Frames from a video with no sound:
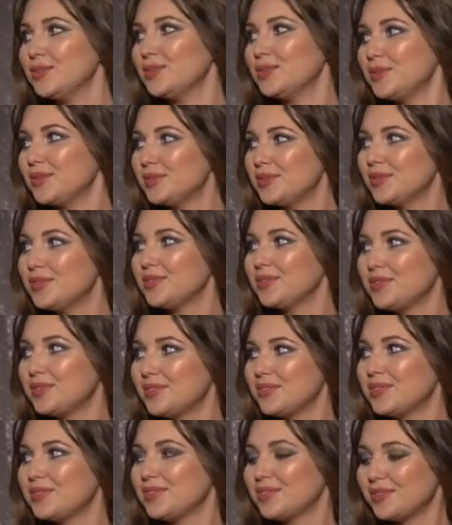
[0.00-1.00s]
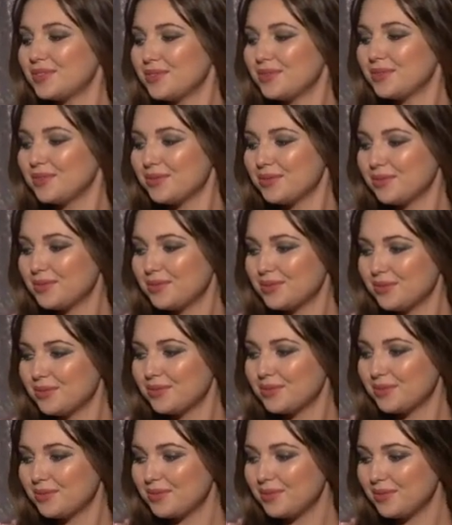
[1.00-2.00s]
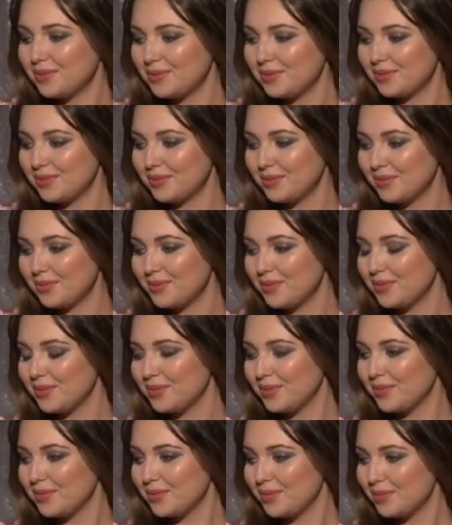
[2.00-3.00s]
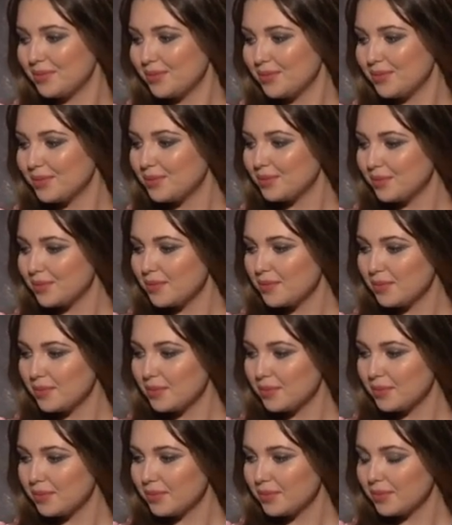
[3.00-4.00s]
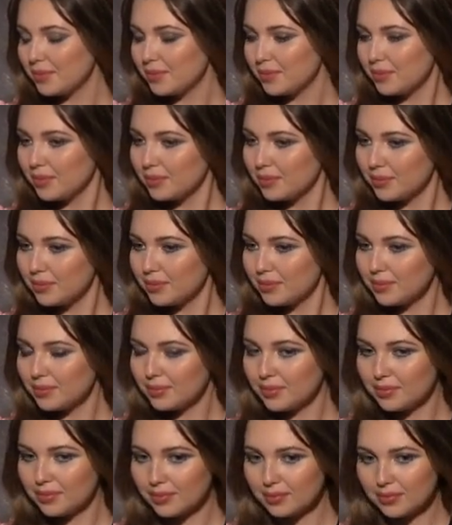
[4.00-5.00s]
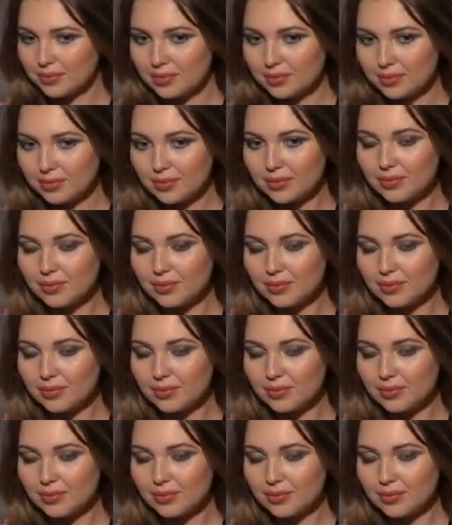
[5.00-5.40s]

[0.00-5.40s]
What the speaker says: The person shown says nothing.